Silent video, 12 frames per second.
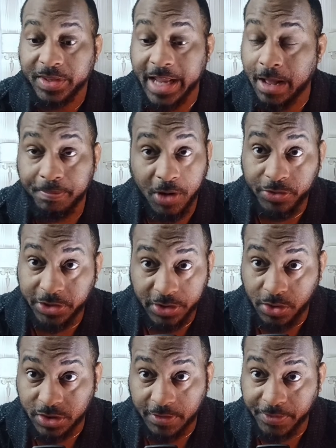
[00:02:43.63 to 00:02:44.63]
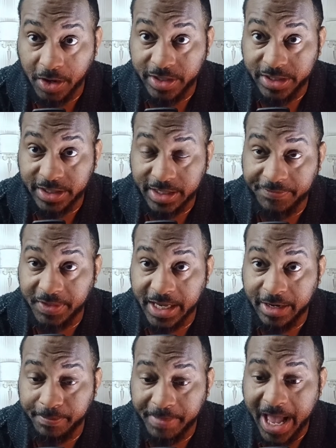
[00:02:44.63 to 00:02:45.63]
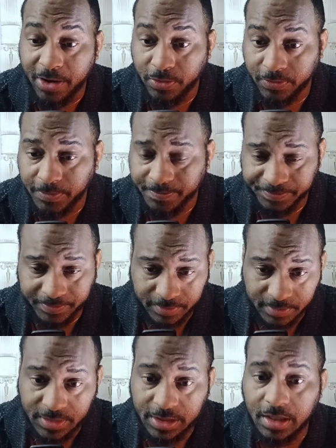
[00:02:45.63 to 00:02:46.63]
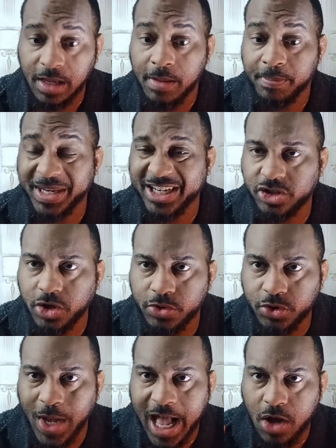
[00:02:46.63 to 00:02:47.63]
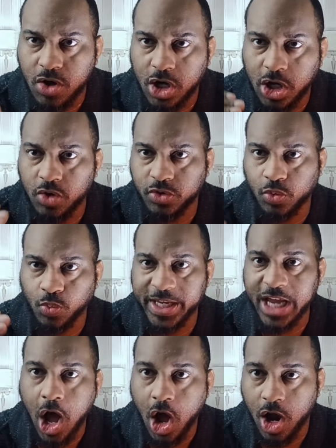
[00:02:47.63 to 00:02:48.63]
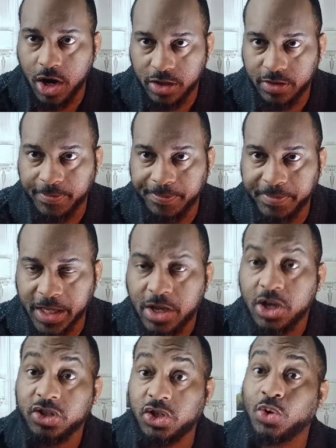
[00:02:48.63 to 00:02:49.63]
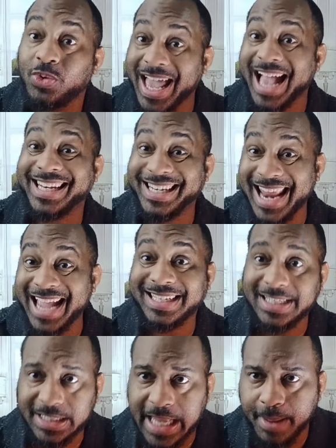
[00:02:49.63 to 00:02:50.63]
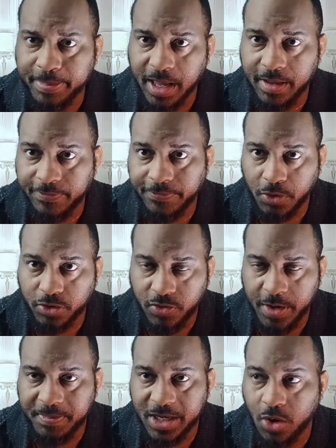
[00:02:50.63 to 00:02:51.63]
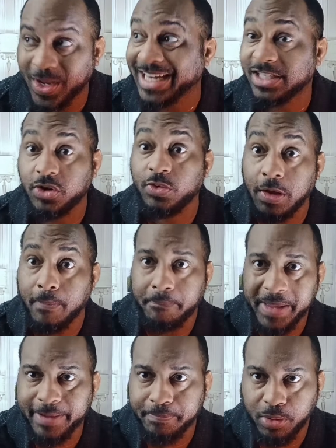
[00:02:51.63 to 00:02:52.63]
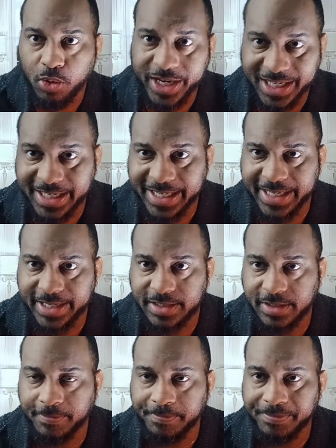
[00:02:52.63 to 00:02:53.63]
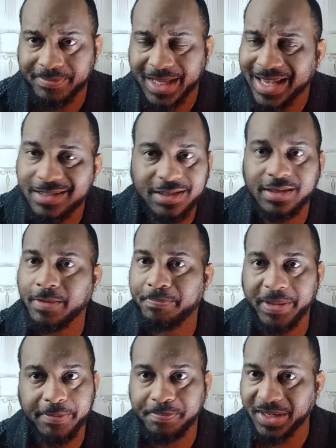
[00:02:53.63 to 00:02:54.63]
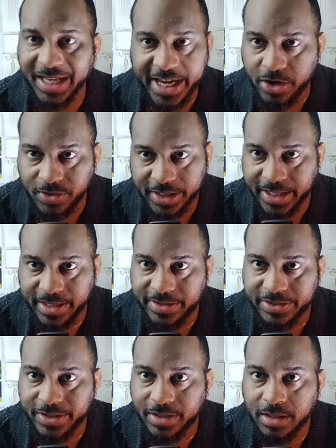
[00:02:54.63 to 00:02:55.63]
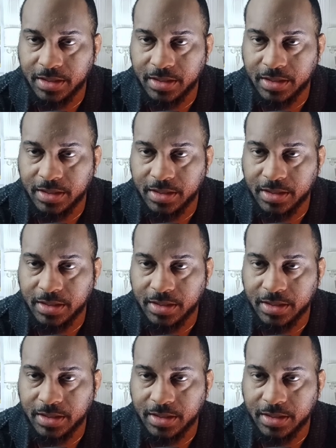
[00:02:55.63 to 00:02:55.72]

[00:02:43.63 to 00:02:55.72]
Now, both of those are very significant and powerful, but it shows you how close we are to that next step for crypto, into the big boy leagues, into the big player leagues,